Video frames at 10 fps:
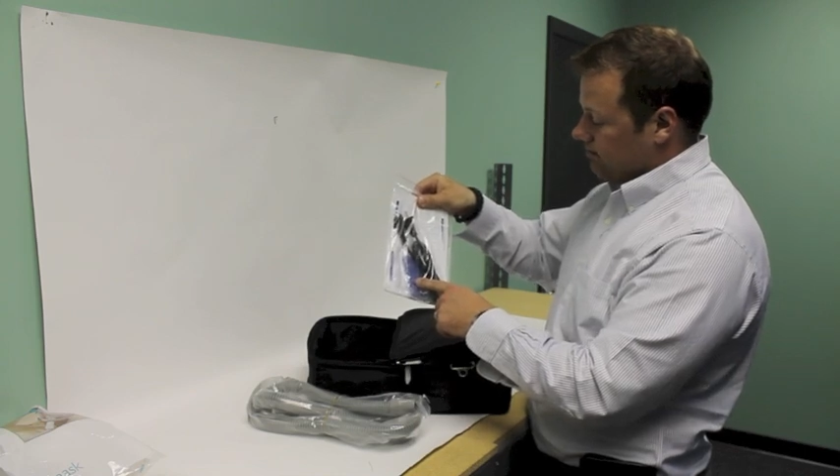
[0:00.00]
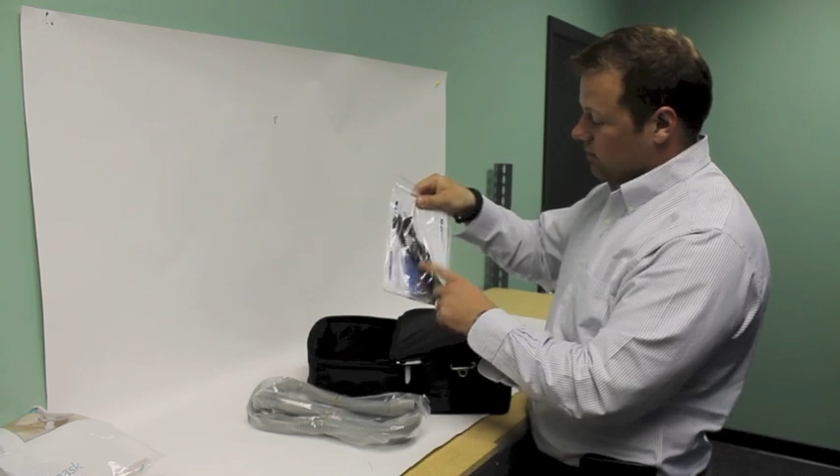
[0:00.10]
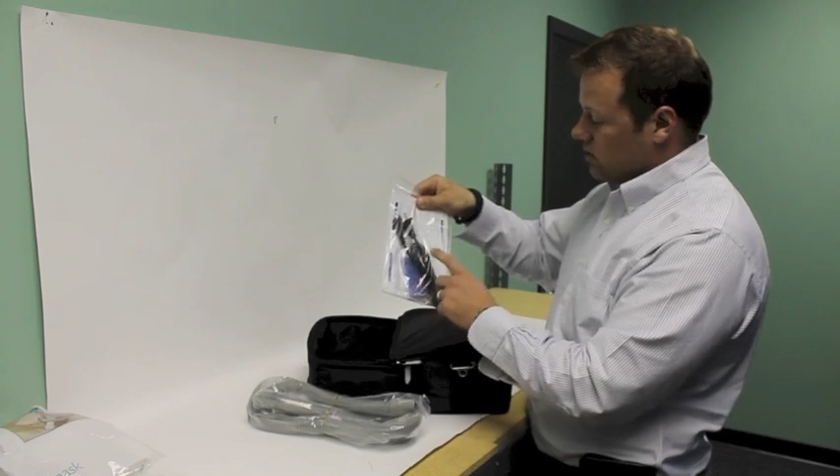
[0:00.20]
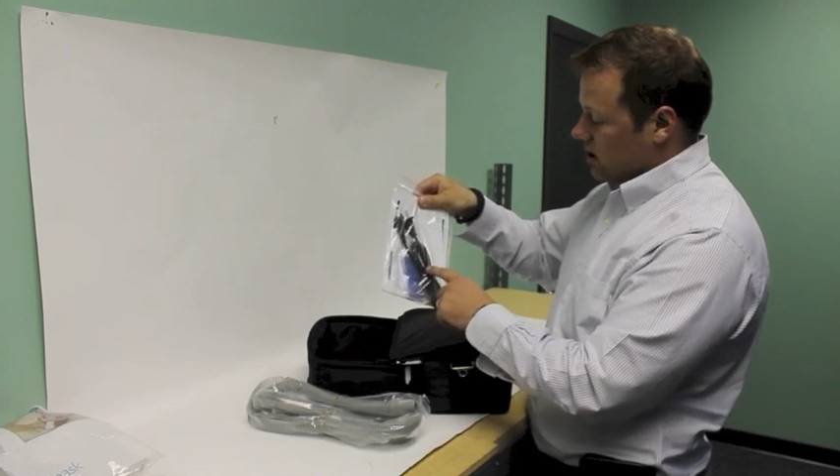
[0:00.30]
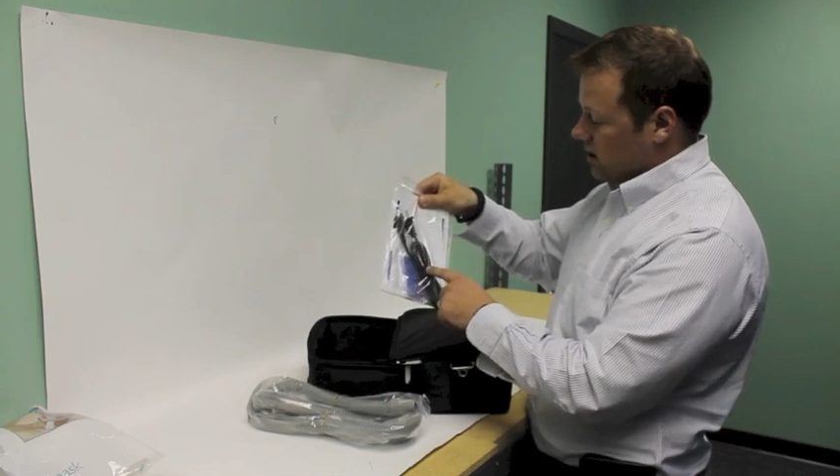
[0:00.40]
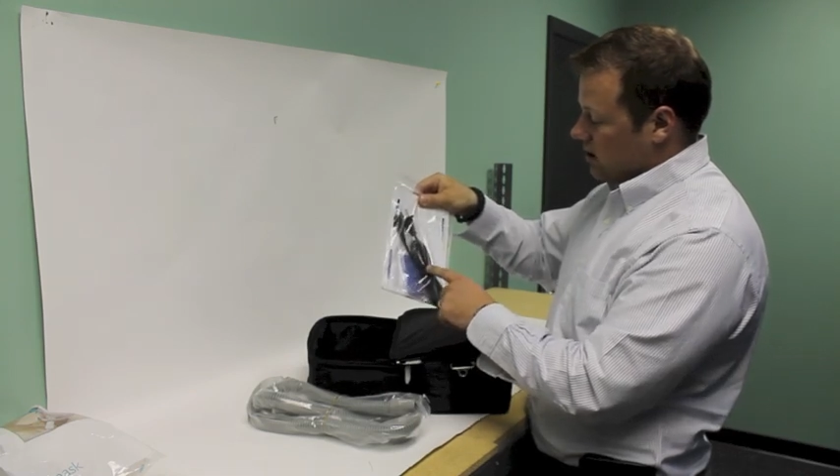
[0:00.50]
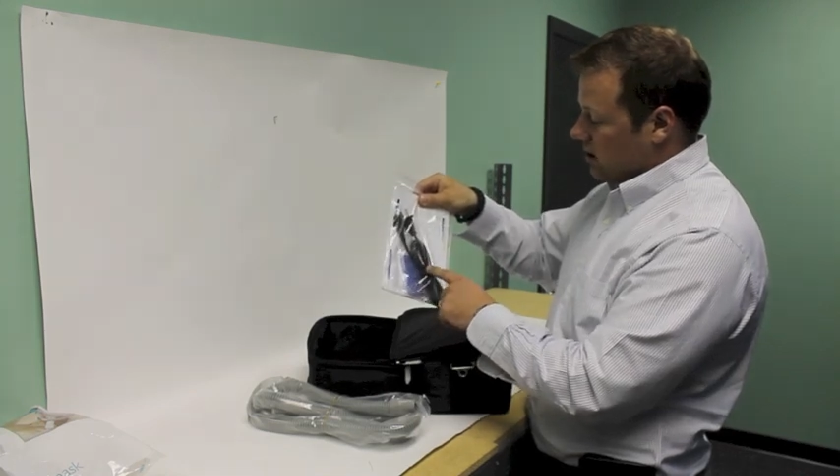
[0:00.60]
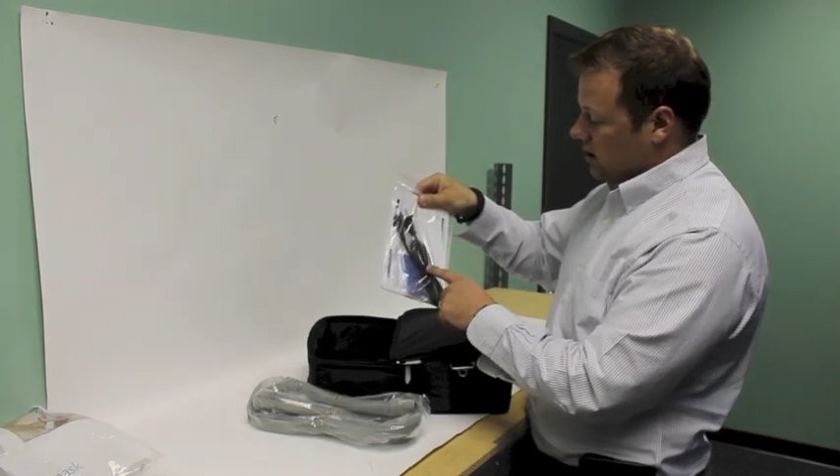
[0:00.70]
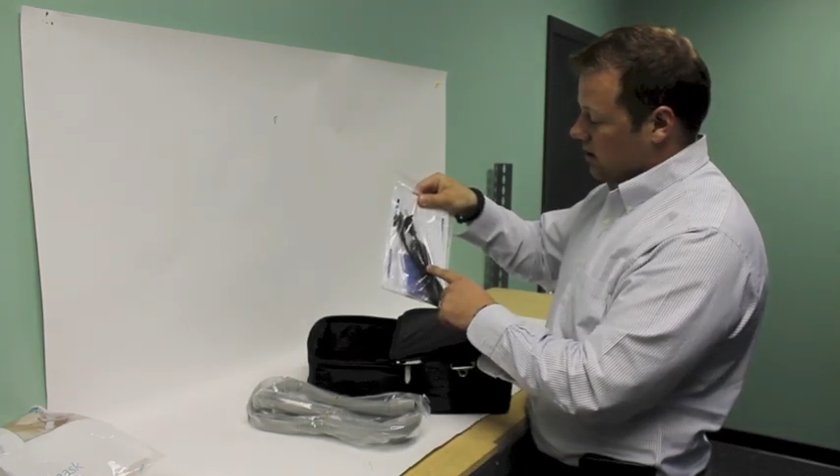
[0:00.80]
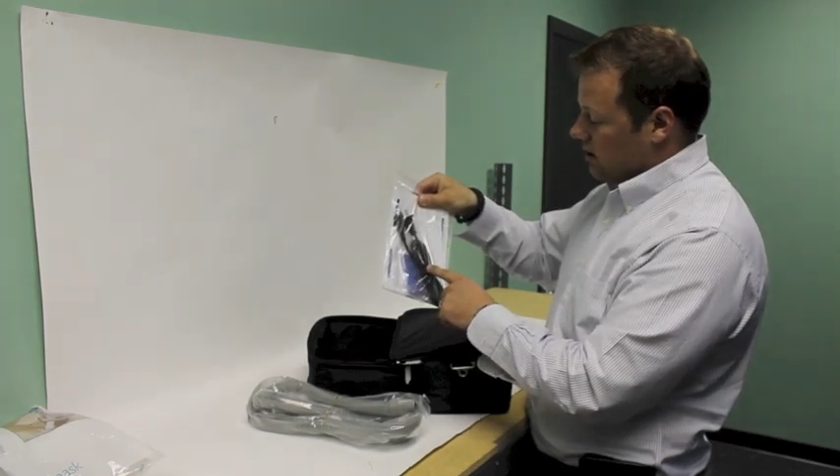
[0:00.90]
looks like
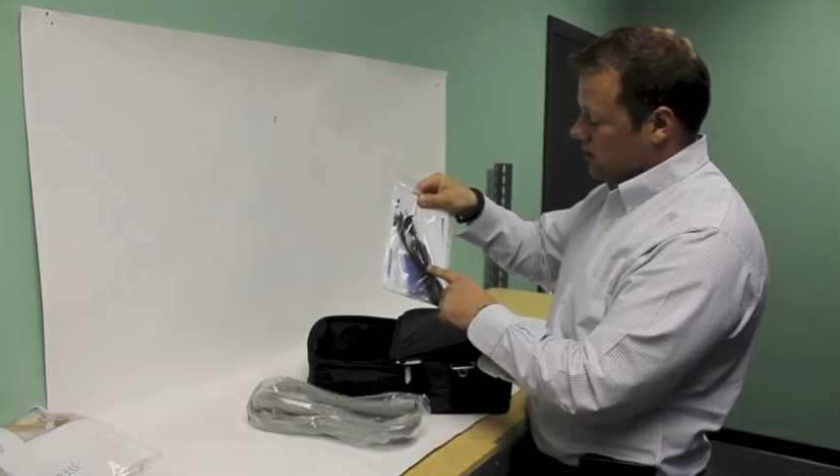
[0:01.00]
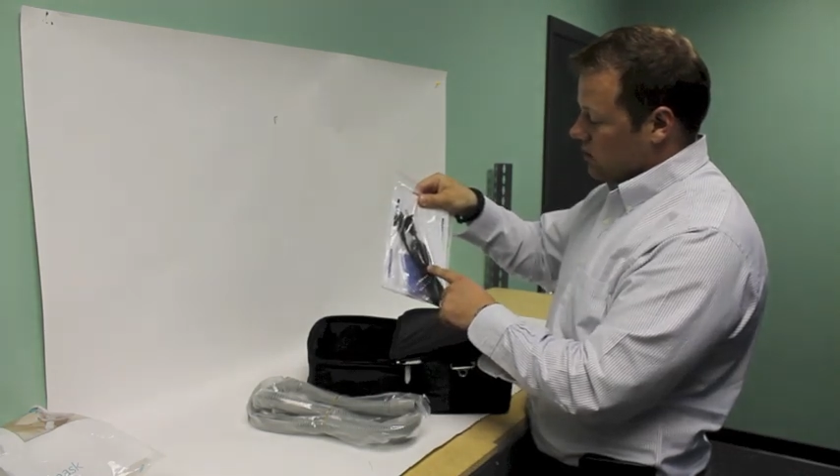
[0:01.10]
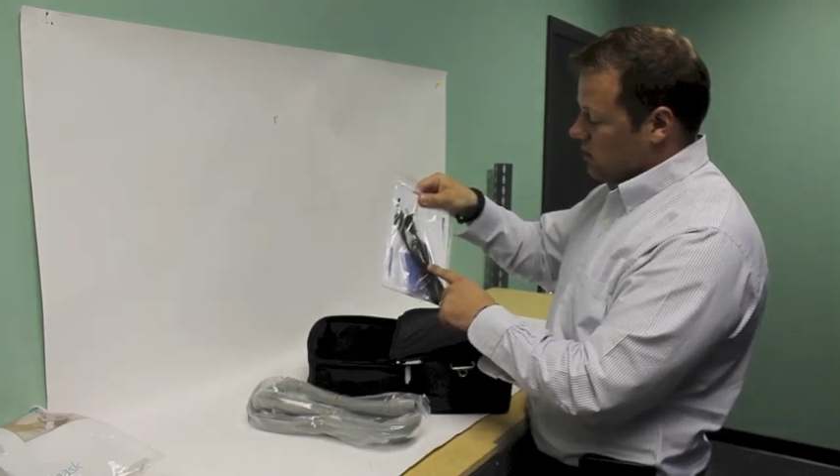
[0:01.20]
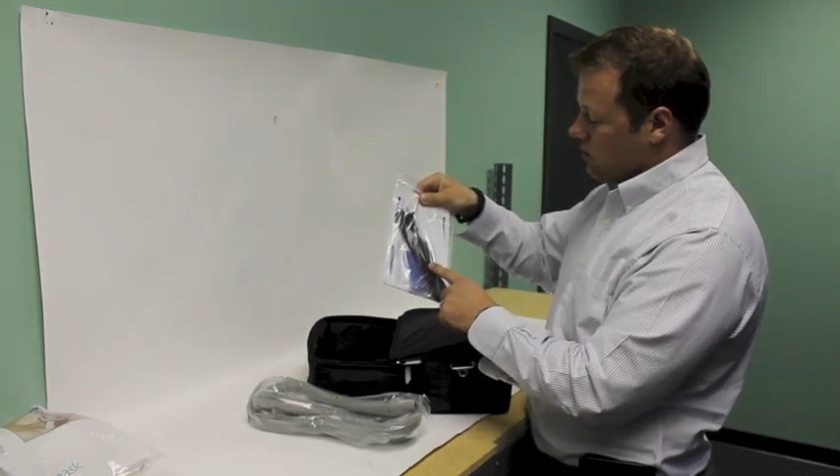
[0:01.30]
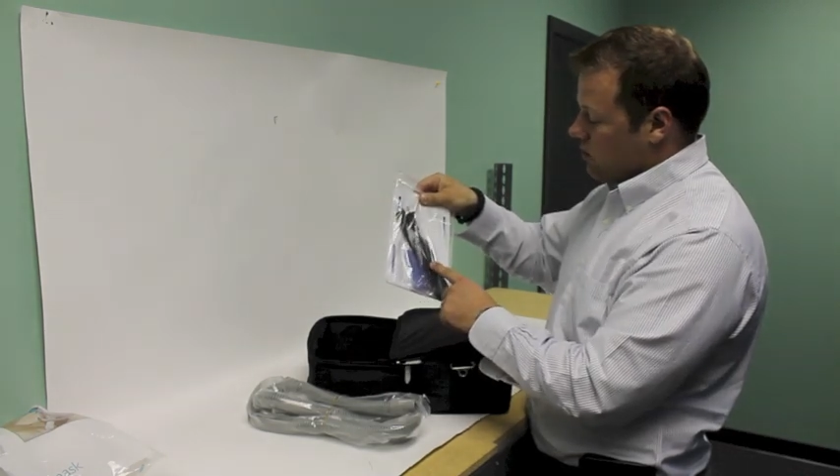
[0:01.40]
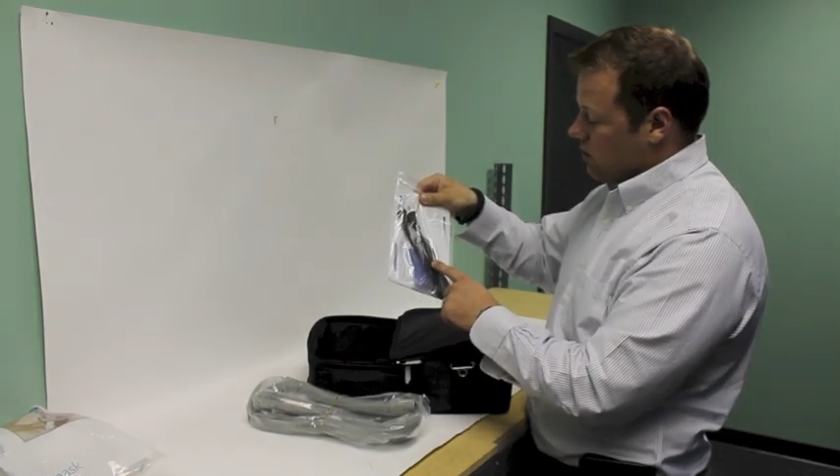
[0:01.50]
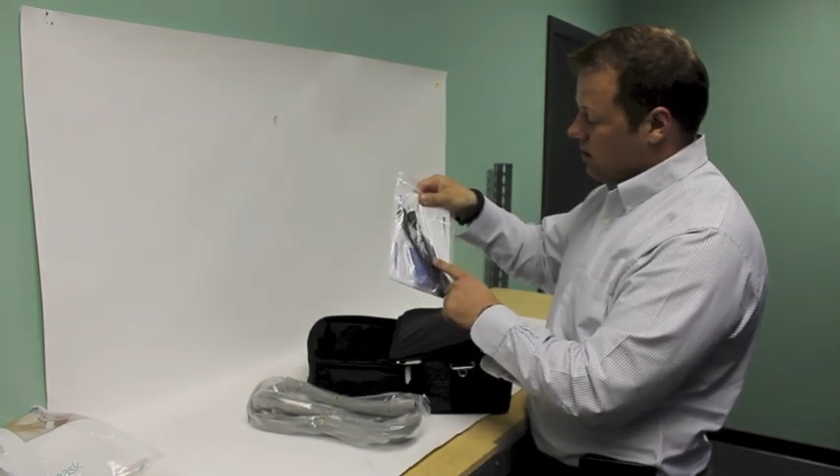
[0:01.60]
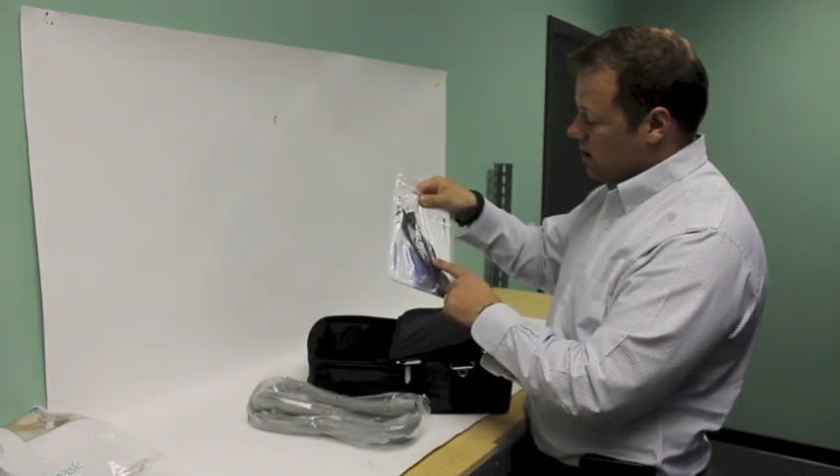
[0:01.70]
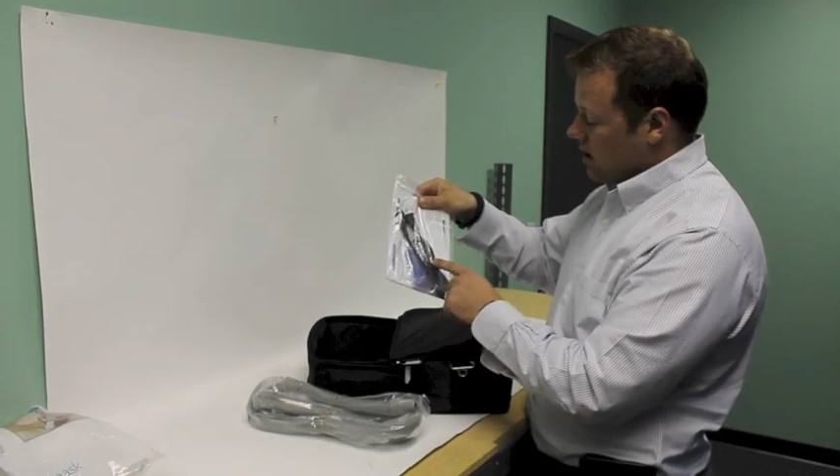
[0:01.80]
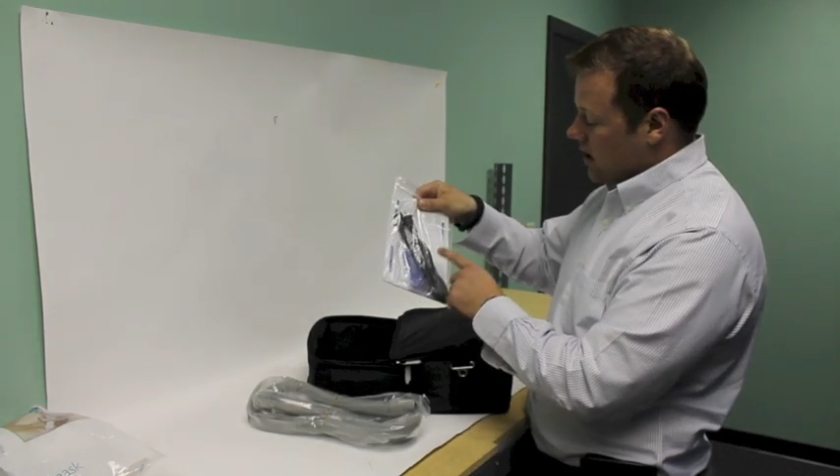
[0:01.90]
the electrical cord,